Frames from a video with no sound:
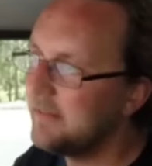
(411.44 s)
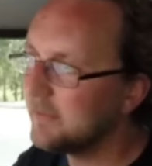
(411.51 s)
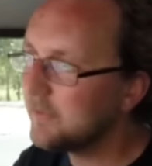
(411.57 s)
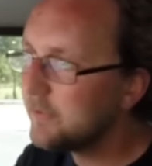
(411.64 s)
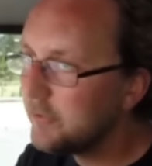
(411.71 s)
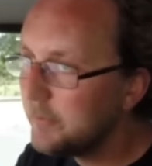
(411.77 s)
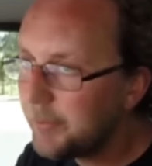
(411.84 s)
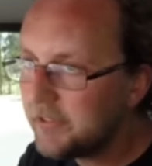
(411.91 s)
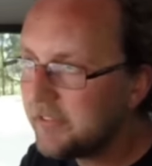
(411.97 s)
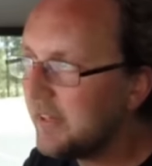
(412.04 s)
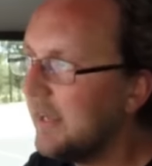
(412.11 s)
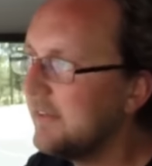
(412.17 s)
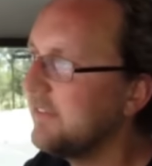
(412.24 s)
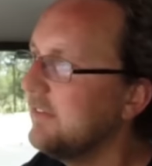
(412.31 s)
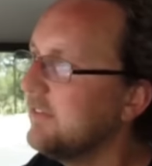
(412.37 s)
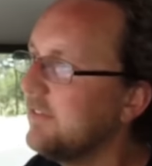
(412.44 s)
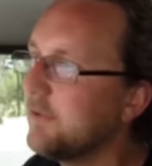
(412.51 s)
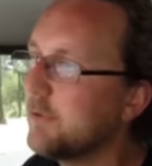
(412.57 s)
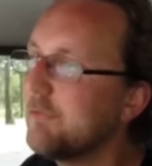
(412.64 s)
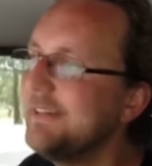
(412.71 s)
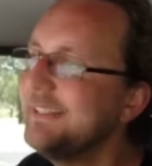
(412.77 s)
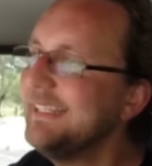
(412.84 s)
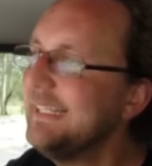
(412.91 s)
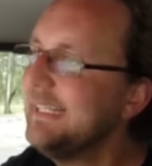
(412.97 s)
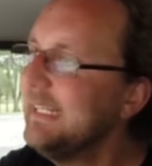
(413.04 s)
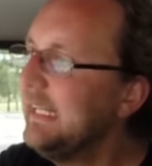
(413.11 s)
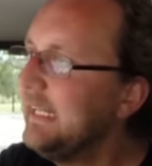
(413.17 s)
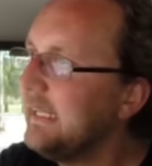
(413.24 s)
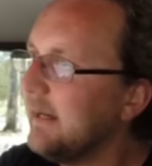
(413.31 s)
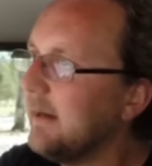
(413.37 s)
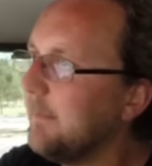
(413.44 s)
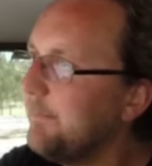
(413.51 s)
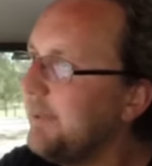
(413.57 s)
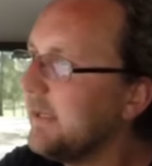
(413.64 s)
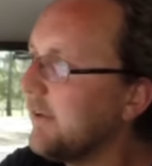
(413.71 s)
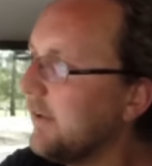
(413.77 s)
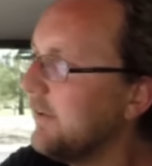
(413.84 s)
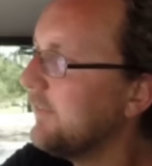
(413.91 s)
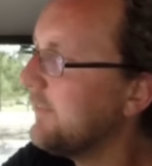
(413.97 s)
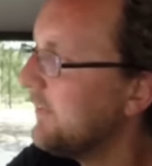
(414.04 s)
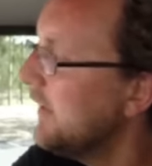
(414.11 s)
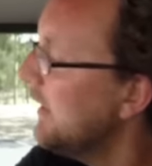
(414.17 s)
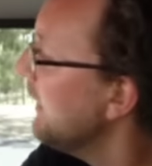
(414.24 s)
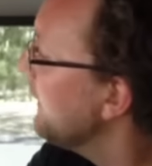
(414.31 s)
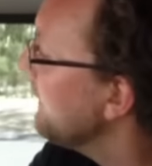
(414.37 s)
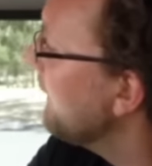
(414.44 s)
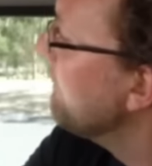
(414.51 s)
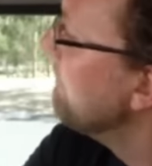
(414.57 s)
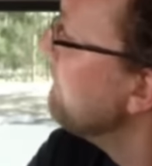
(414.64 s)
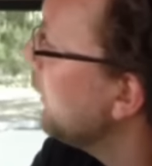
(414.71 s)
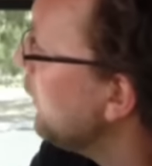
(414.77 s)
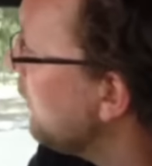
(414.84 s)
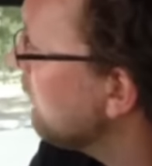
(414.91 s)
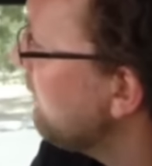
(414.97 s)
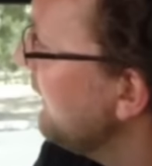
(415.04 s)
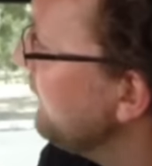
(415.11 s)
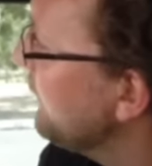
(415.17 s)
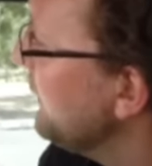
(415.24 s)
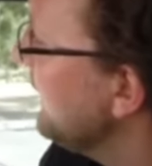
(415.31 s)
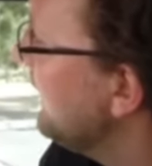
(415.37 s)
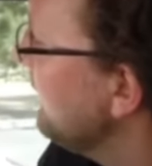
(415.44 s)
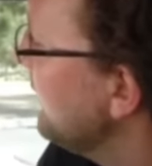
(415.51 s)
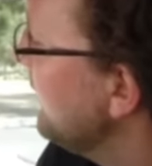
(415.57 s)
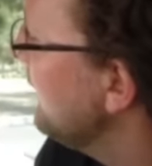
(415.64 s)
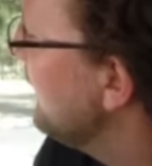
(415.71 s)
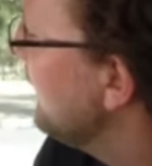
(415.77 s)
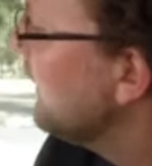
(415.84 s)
that supercharged engines are really linear, because the more revs we give it,